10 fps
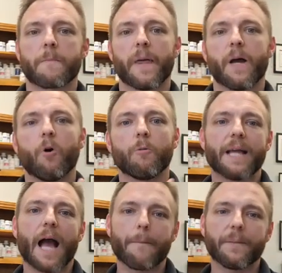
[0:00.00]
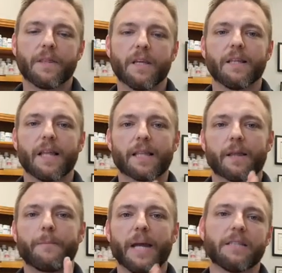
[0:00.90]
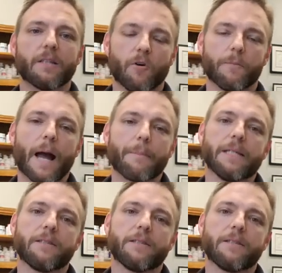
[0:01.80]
that homeopathy, like the base of homeopathy,